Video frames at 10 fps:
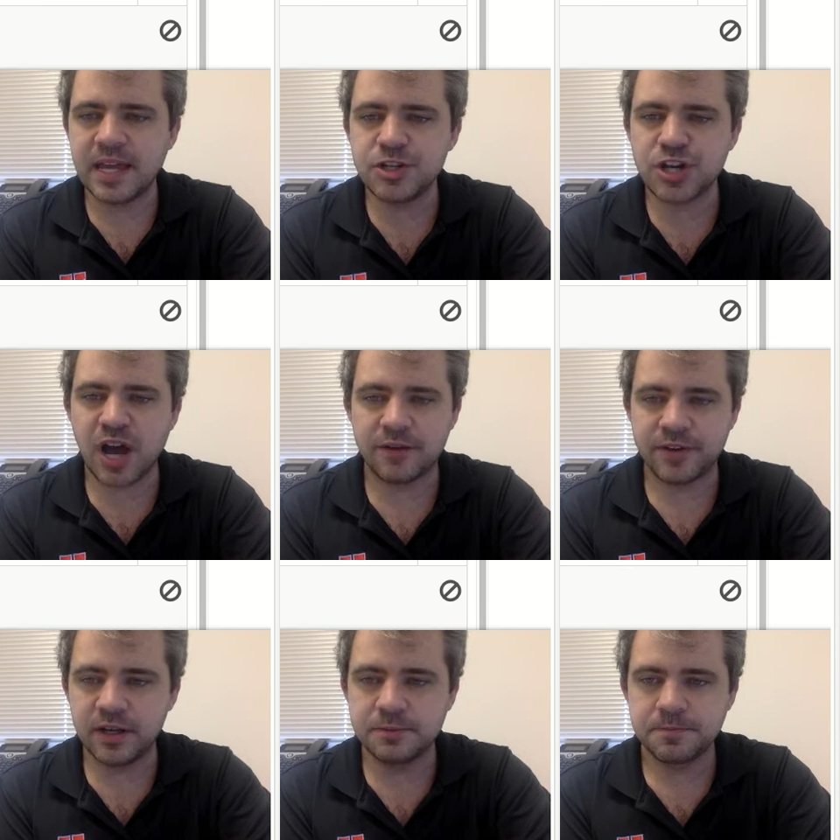In
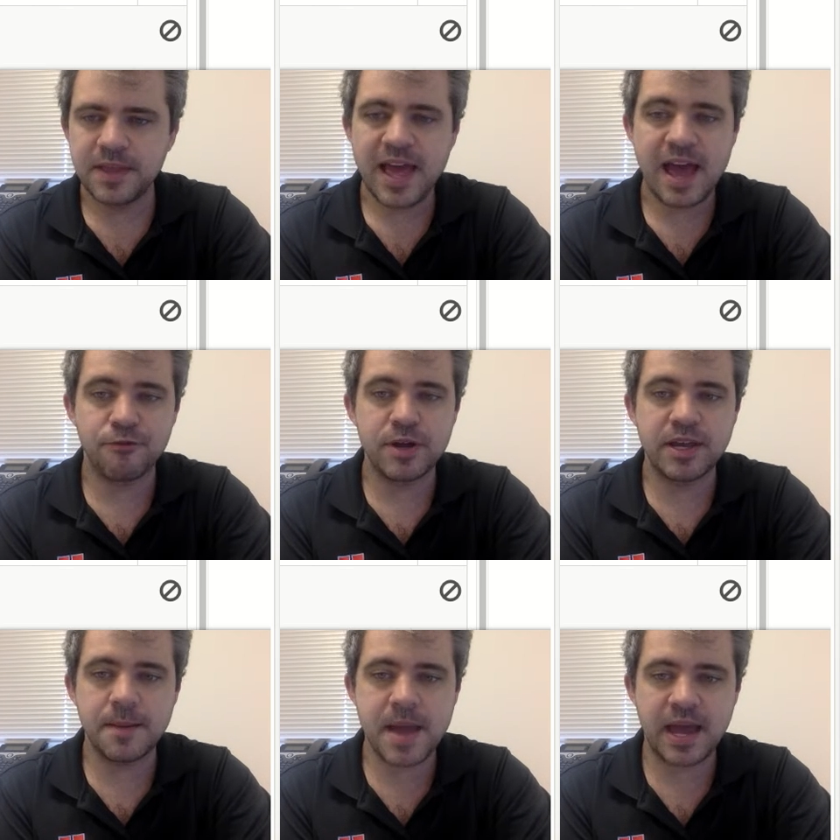Java, every
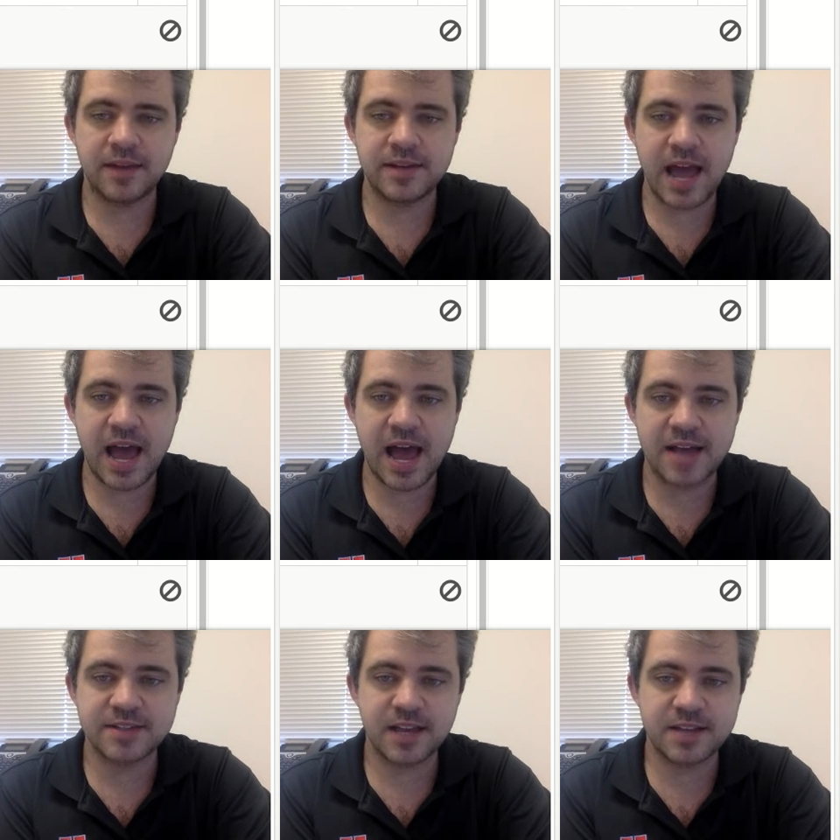command
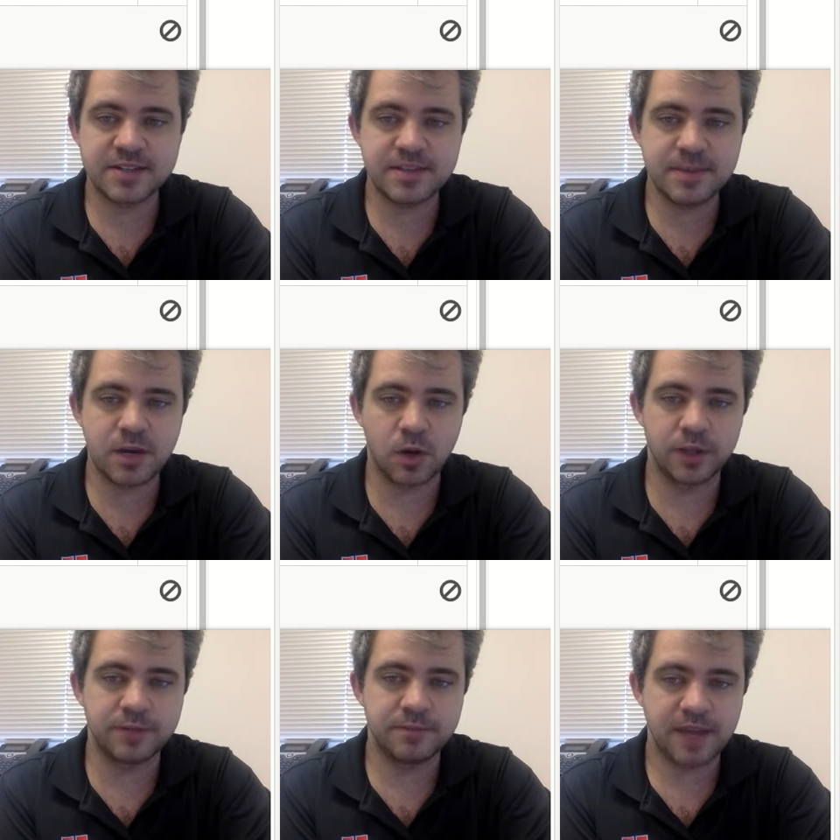has a
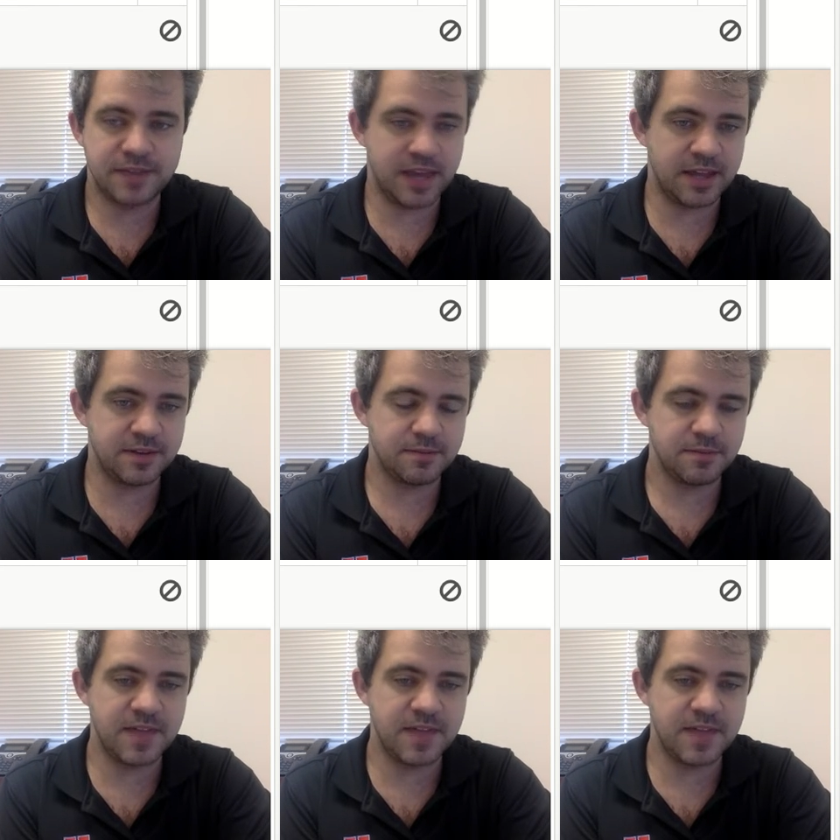semicolon at the end.